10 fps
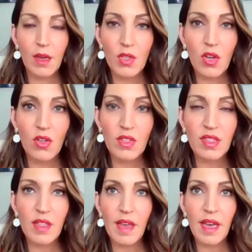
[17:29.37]
I would
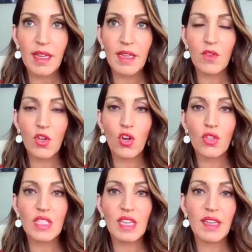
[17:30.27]
answer that in the
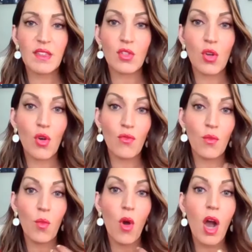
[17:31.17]
context of
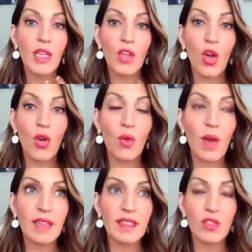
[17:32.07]
what I know
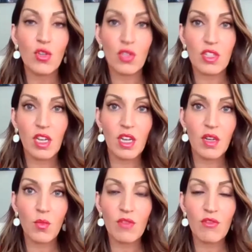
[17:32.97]
as a doctor
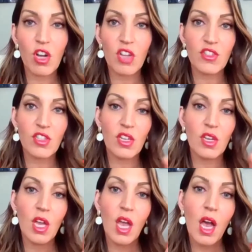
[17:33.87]
with regards to
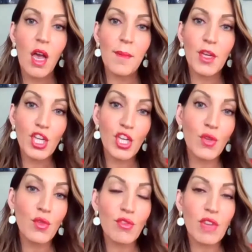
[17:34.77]

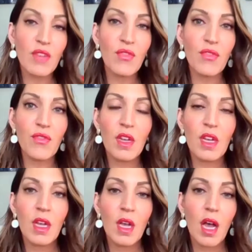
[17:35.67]
acute grief,
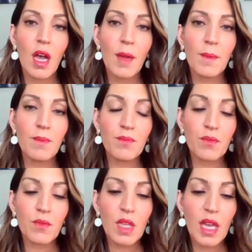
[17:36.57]
and
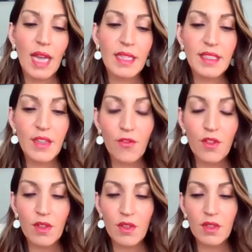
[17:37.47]

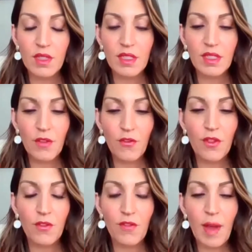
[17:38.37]
different
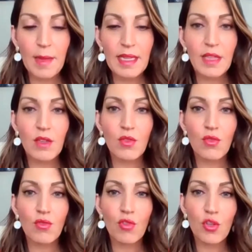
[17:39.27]
family
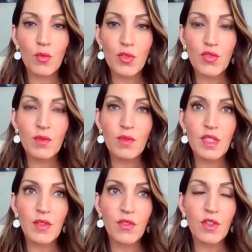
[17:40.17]
groups from
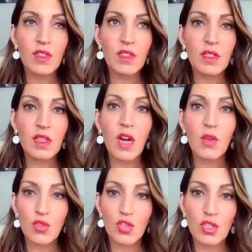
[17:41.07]
different
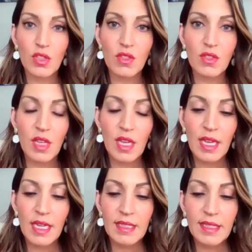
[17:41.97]
cultures
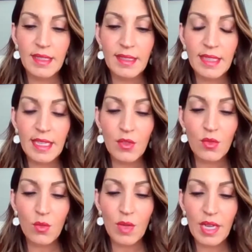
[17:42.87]

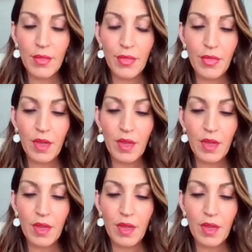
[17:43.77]
deal with